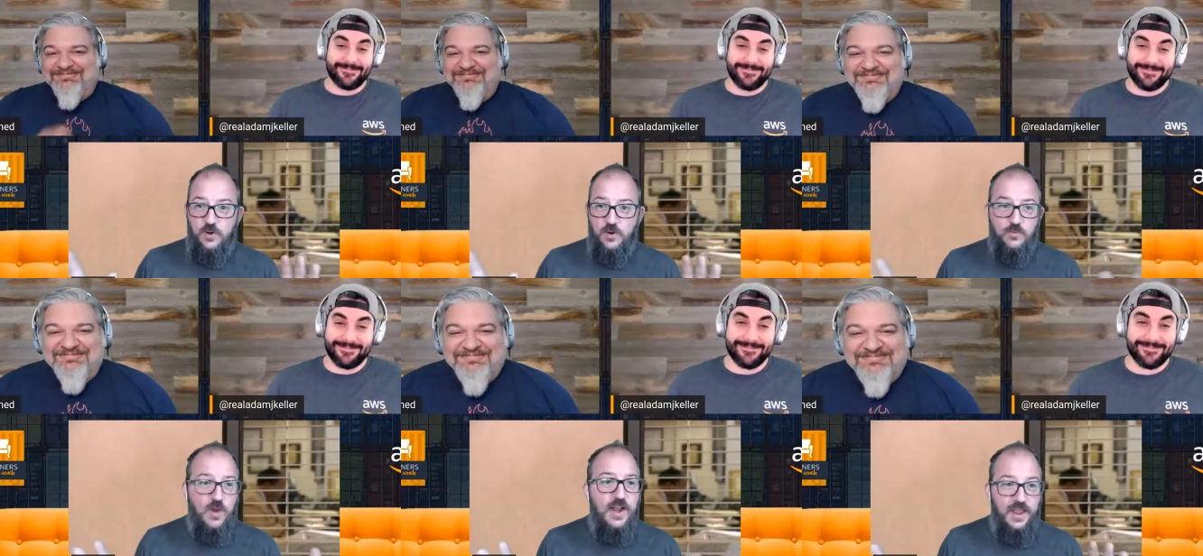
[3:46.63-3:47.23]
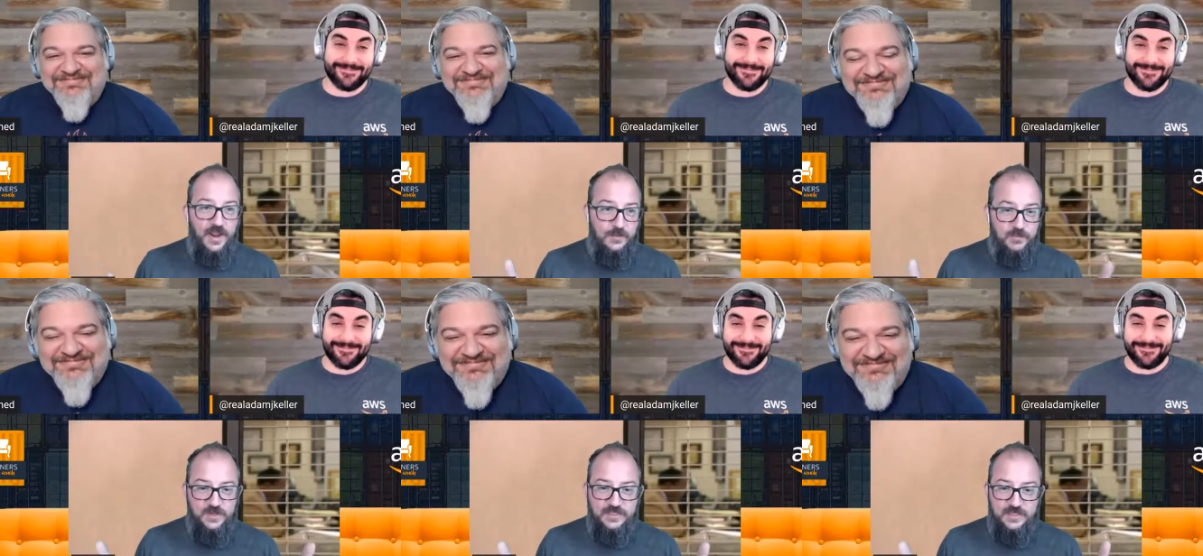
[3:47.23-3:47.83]
Speaker 1: we're running. I'm
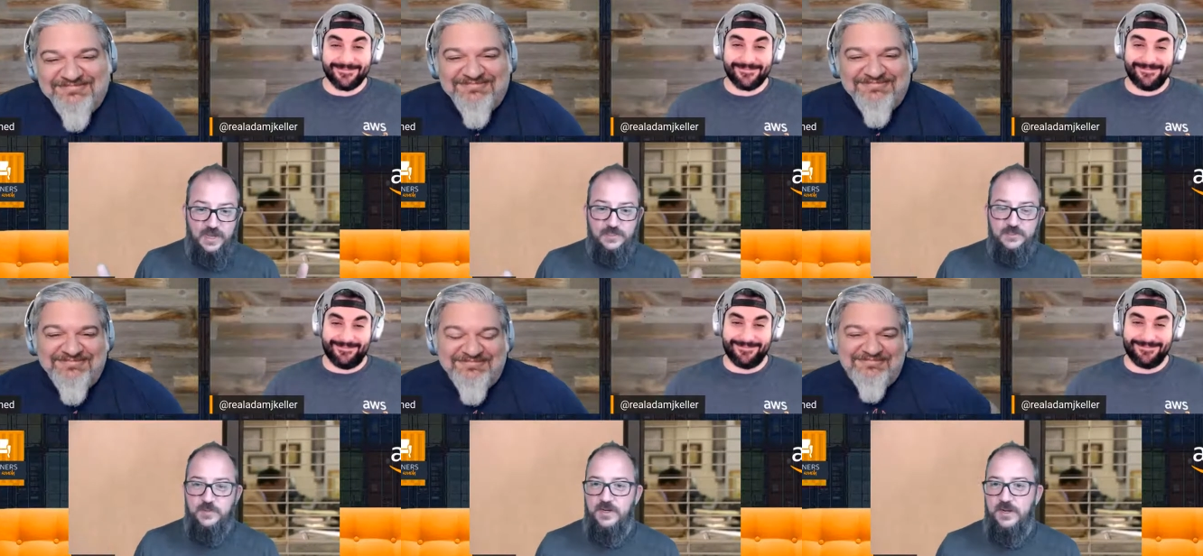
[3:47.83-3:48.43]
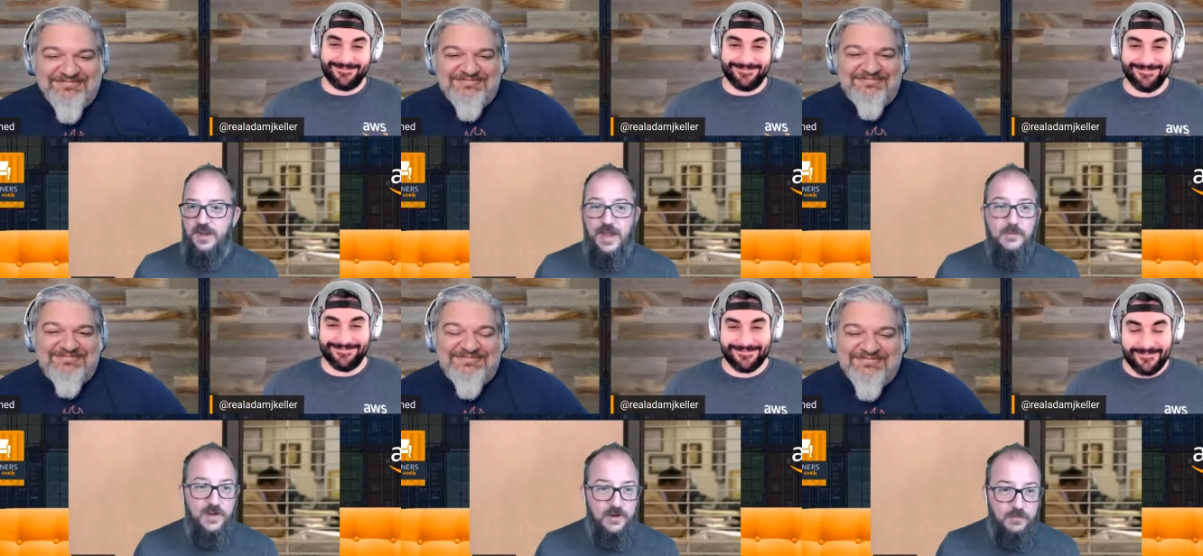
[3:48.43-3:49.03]
pretty psyched, but
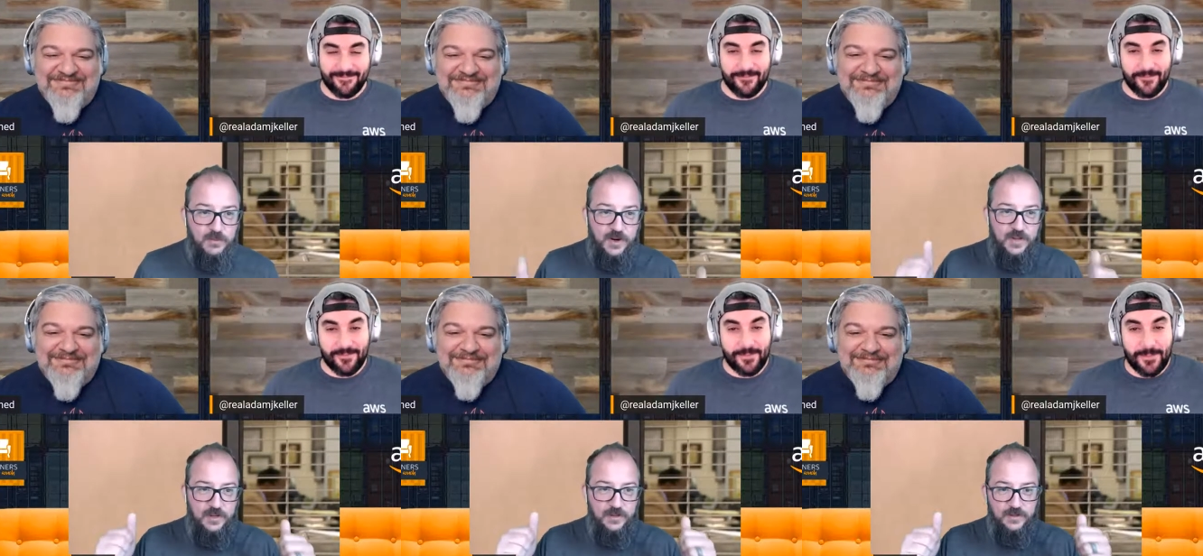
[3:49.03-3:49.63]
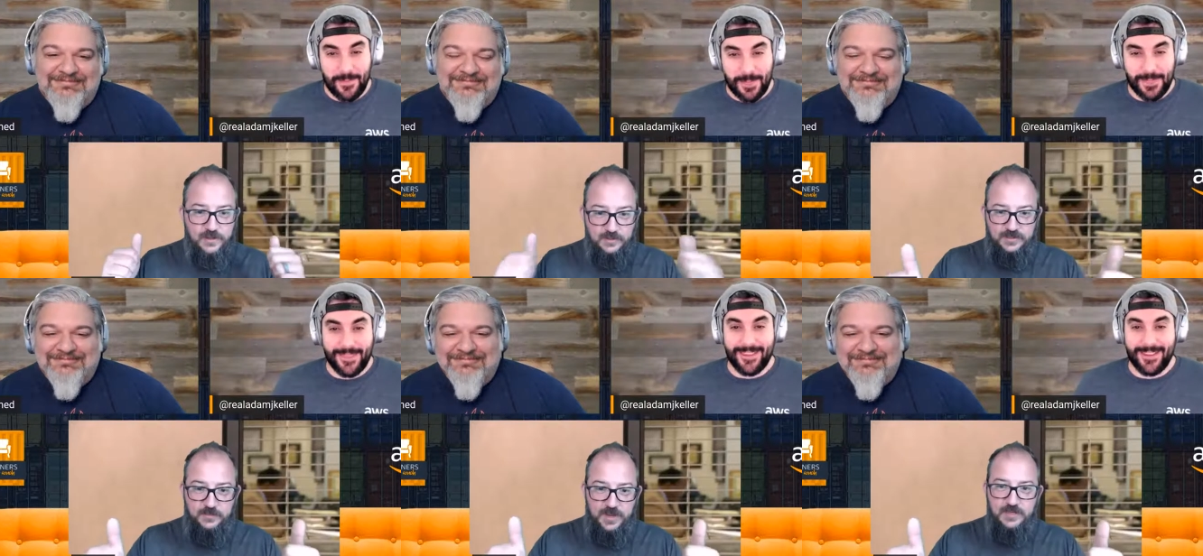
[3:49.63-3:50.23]
I'm here to break
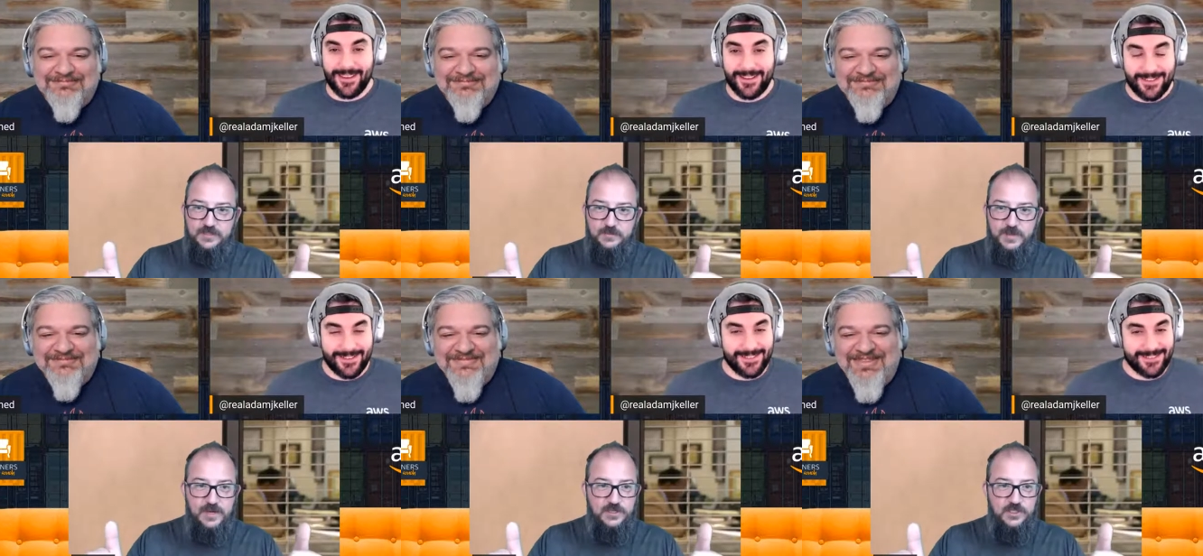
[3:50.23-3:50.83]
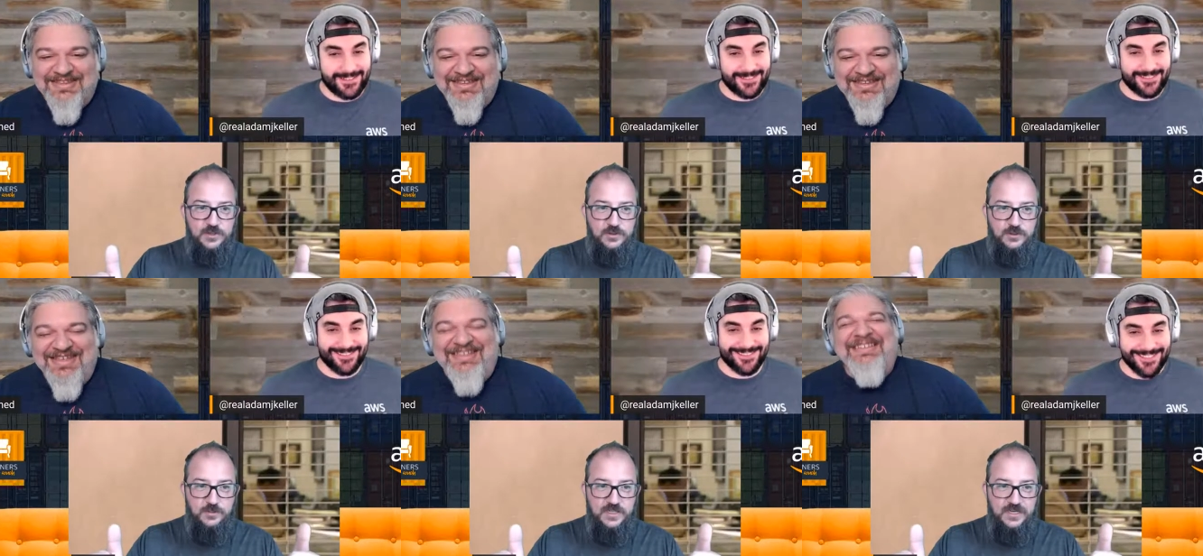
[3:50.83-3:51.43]
customized managed node
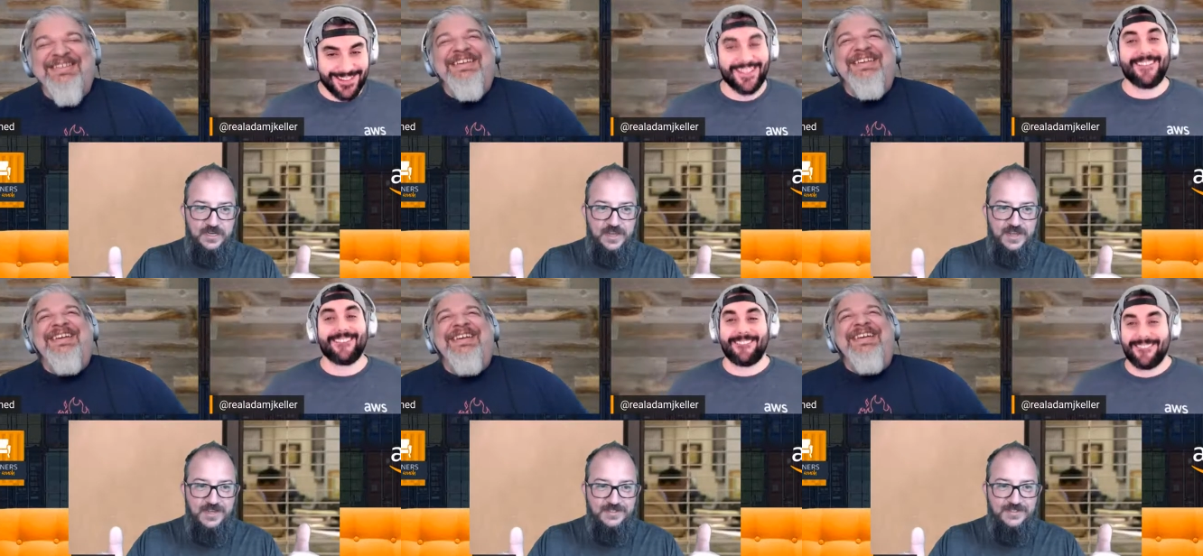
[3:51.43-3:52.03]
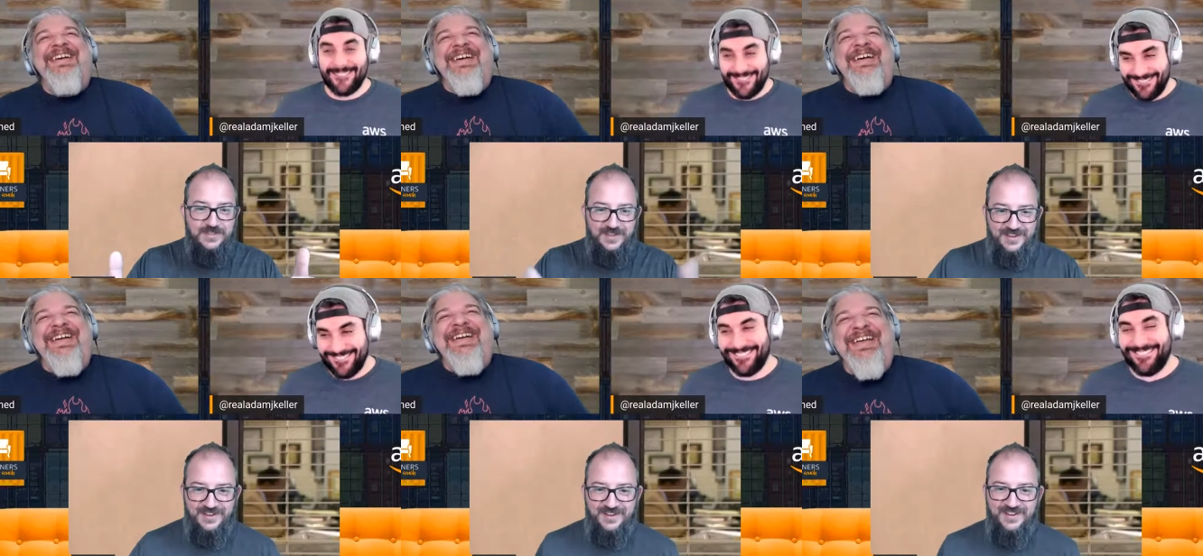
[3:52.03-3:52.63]
groups in
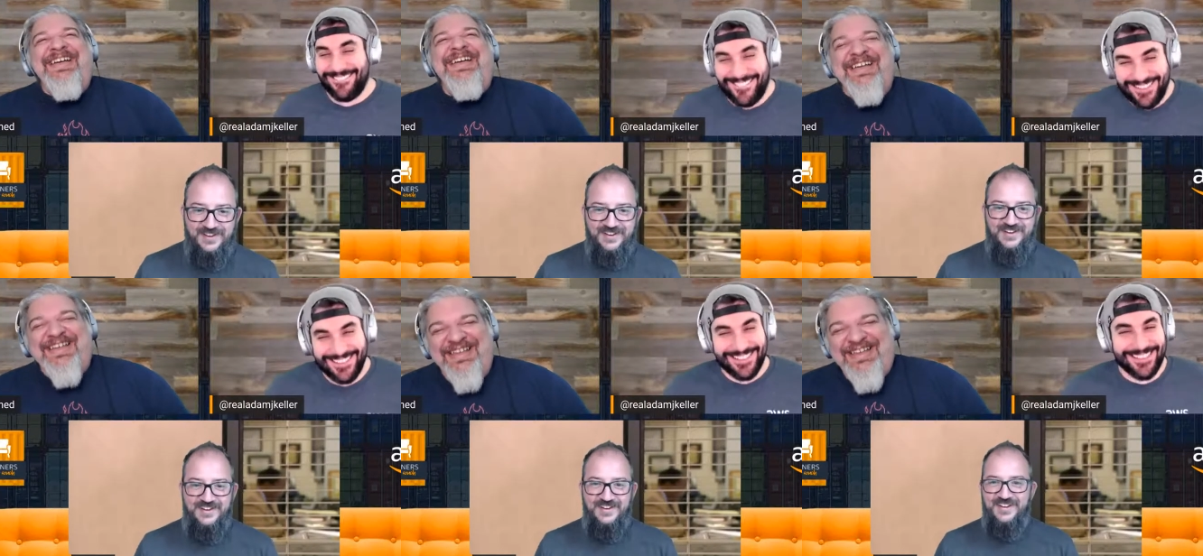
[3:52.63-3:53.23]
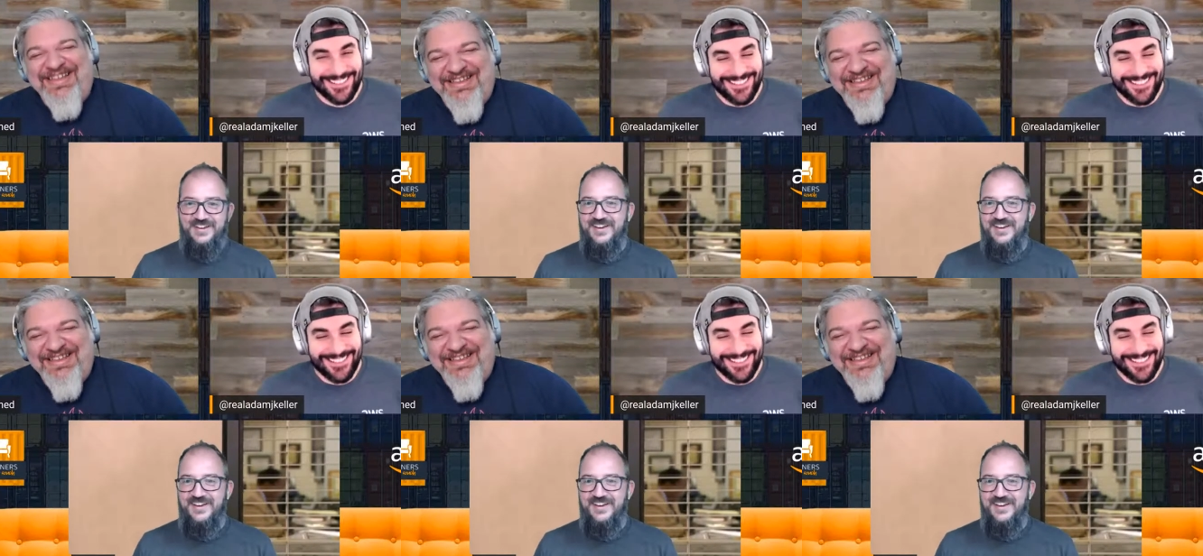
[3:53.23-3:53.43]
EKS.